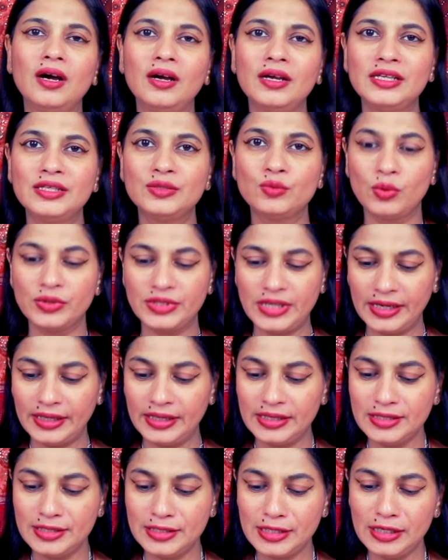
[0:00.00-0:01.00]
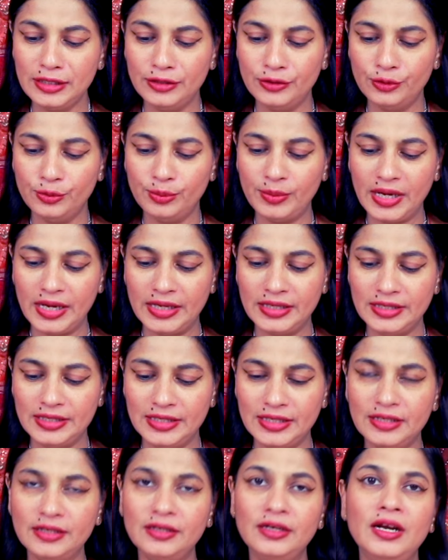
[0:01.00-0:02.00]
is what I can tell you, my
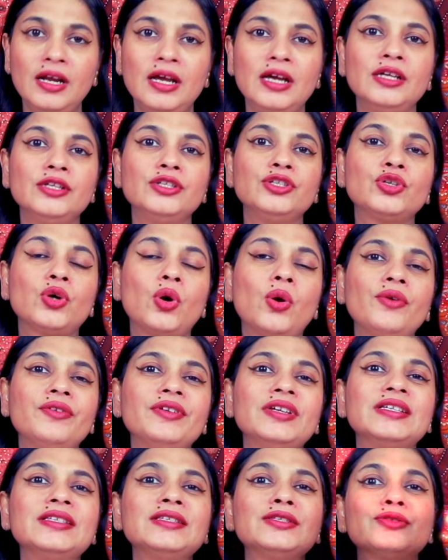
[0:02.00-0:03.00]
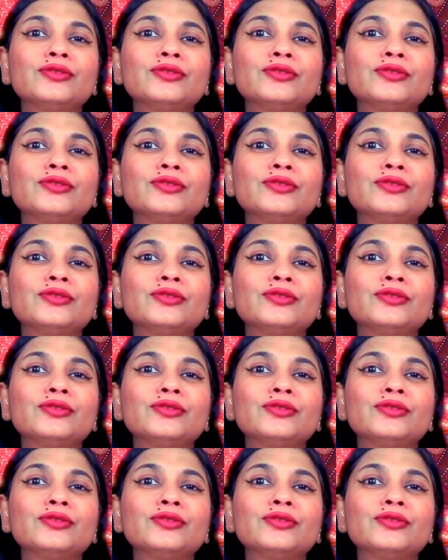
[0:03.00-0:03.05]
dear Taurians.